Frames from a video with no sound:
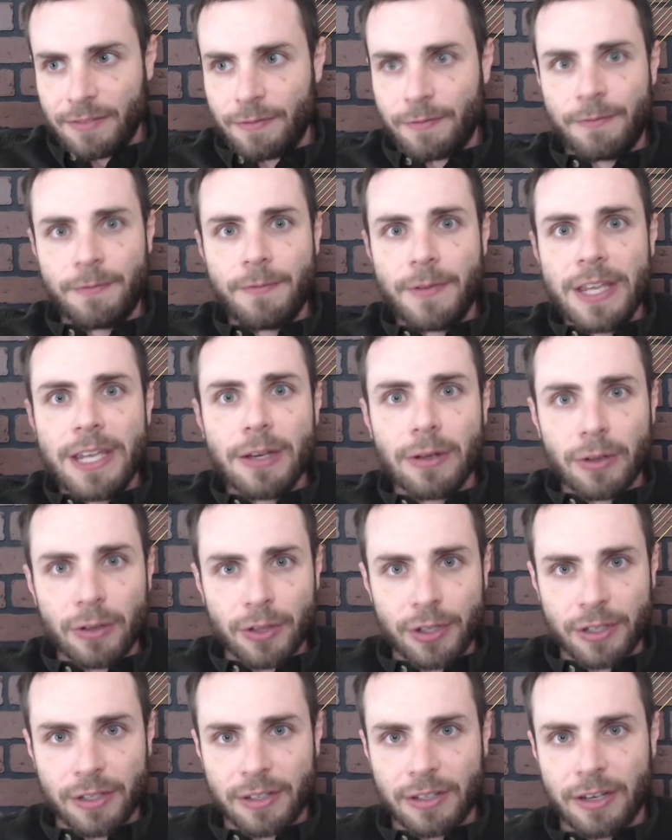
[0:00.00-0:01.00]
field
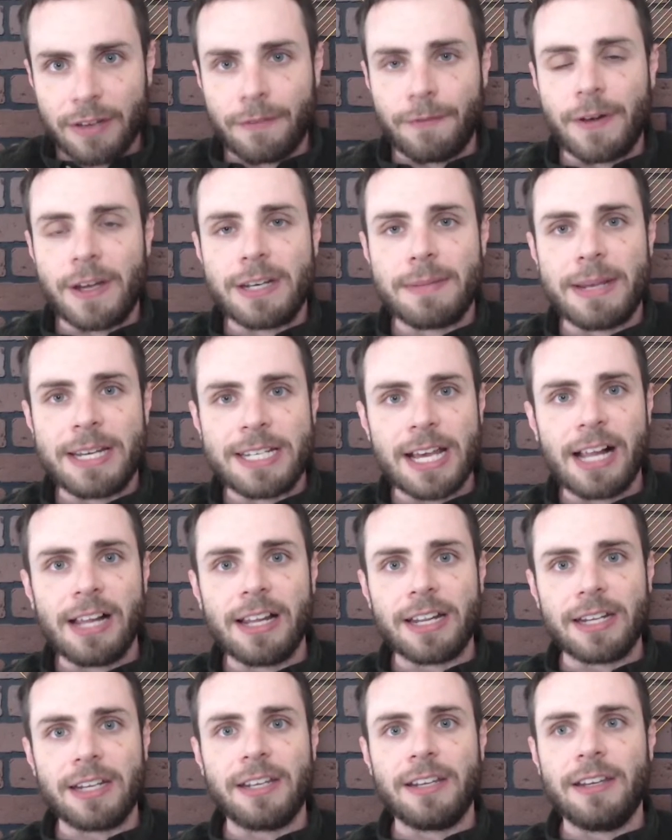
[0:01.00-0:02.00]
of
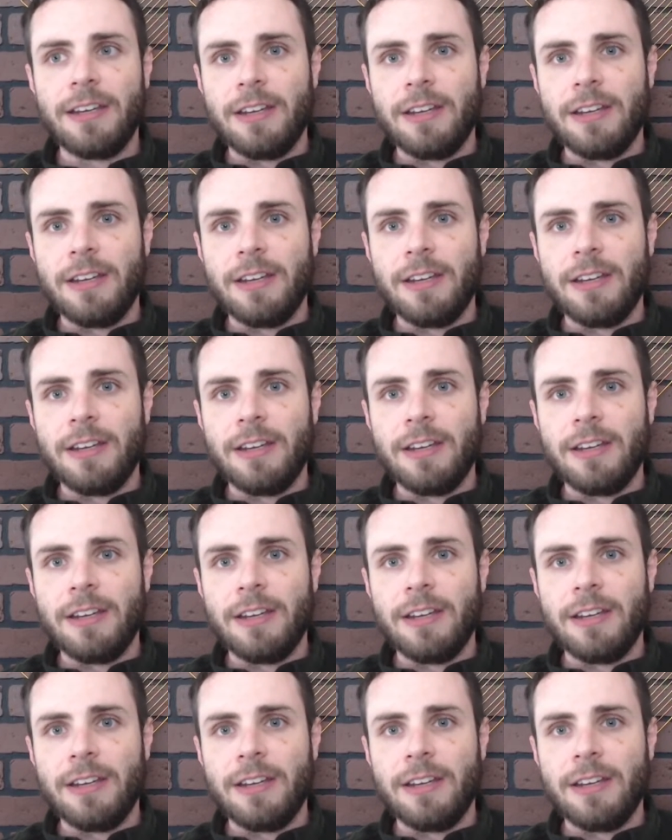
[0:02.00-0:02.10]
fundamentality.